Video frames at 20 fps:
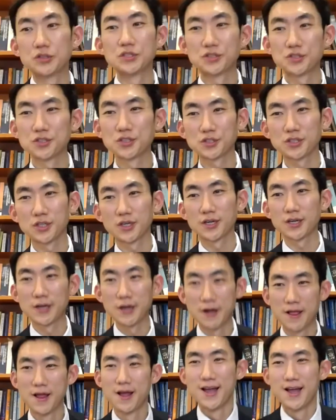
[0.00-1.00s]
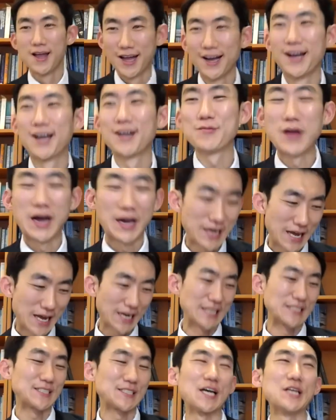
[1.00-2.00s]
is, I like I
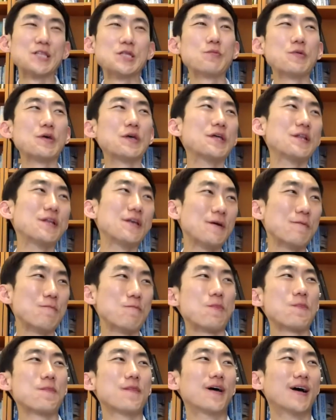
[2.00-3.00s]
said at the beginning,